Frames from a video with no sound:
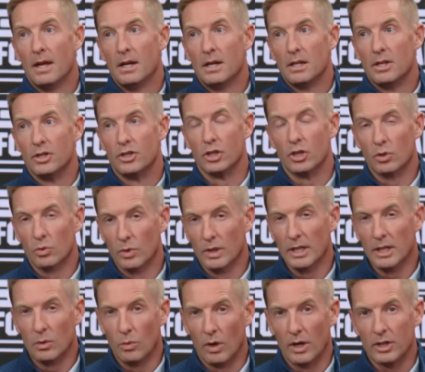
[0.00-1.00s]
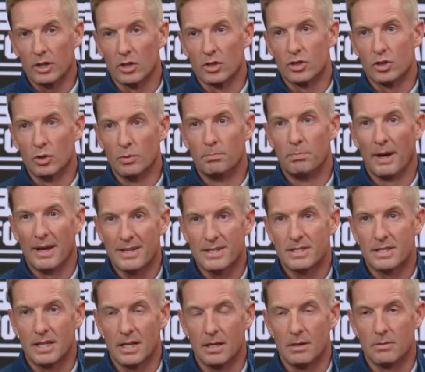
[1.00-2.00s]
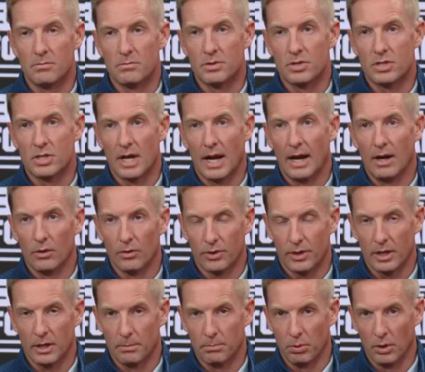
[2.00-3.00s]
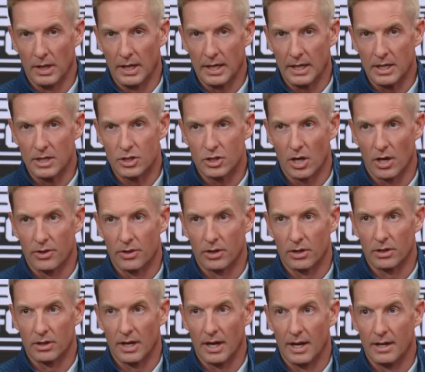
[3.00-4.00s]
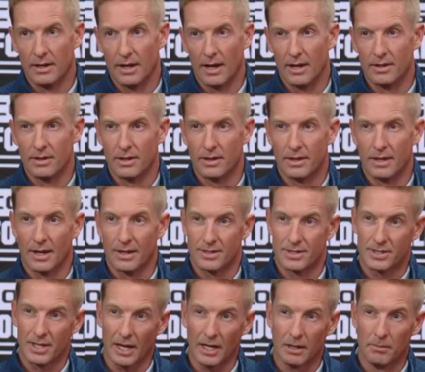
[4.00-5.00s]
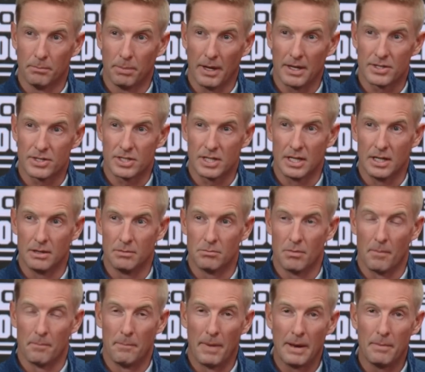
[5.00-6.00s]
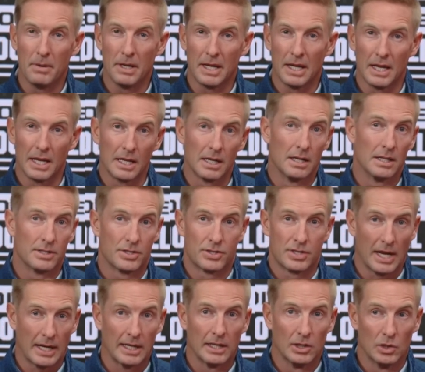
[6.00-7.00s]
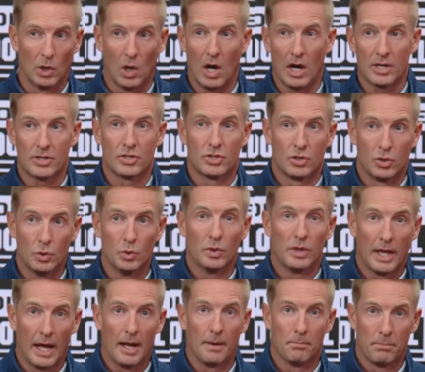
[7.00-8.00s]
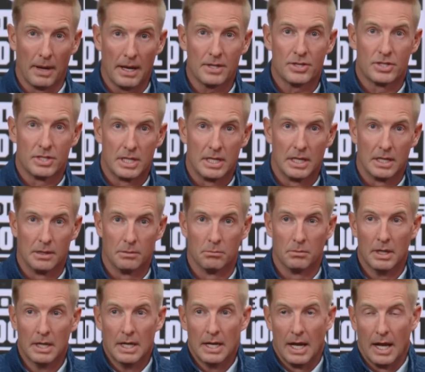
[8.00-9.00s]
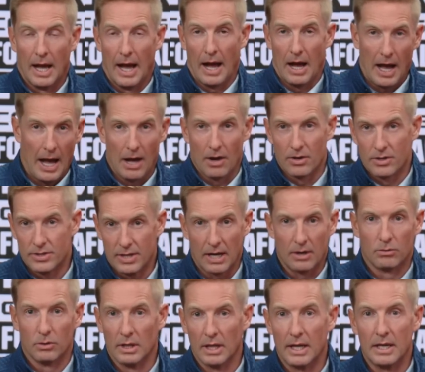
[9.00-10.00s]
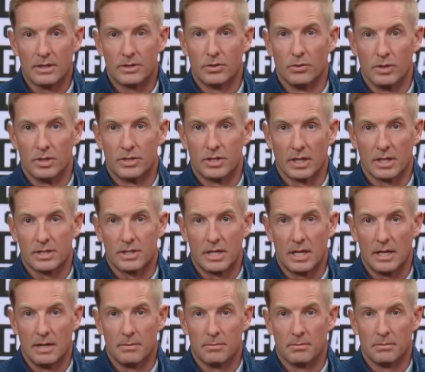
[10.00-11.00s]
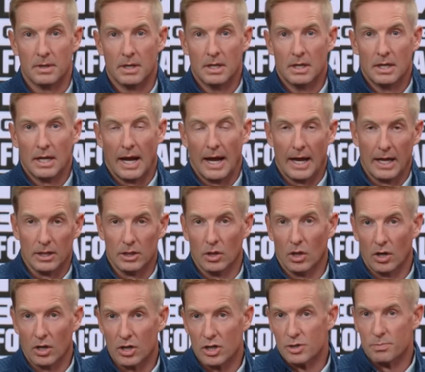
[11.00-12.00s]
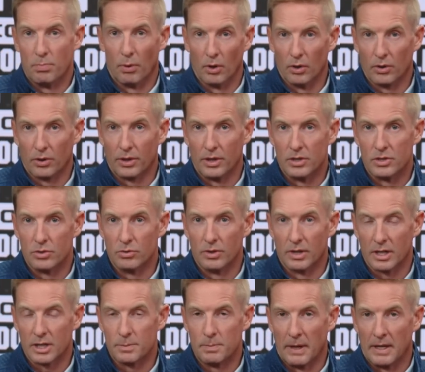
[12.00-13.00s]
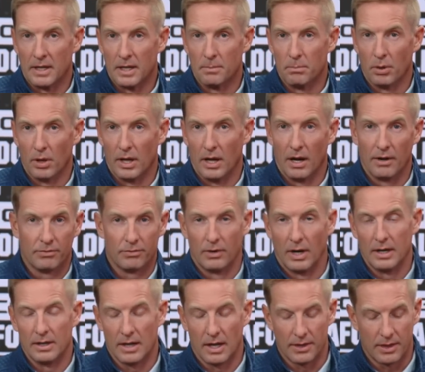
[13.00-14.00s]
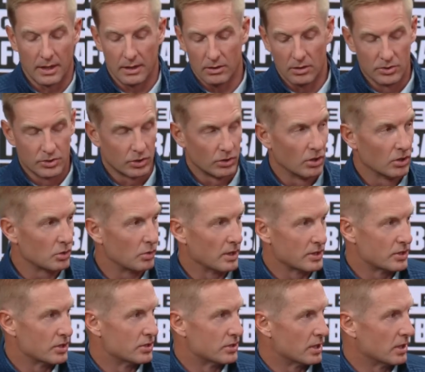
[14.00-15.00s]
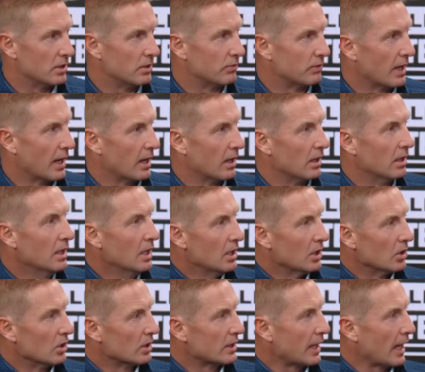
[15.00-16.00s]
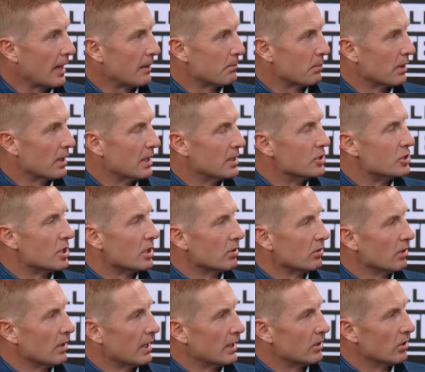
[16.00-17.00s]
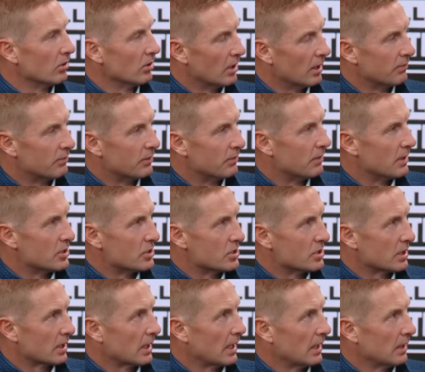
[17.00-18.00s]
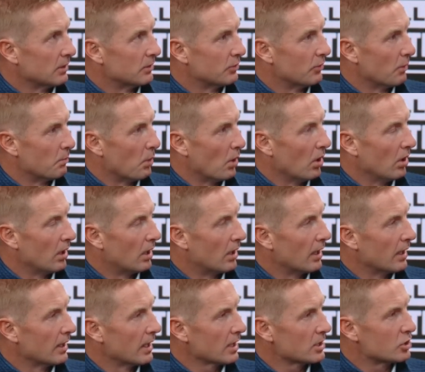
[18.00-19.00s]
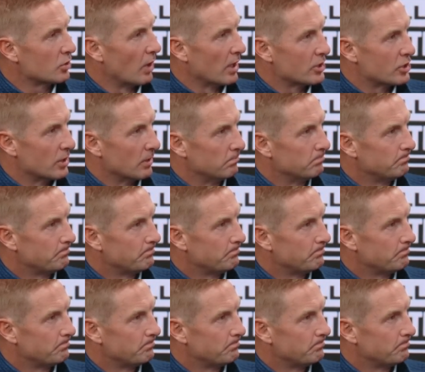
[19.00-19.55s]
do you really want your two best teams out there playing each other and that second best team maybe getting a second loss to that best team? How does that relate to a six-team at-large berth into an expanded playoff, right? I think those are all questions that you've got to look at, but in general, I don't love divisions in college football. All right, next question.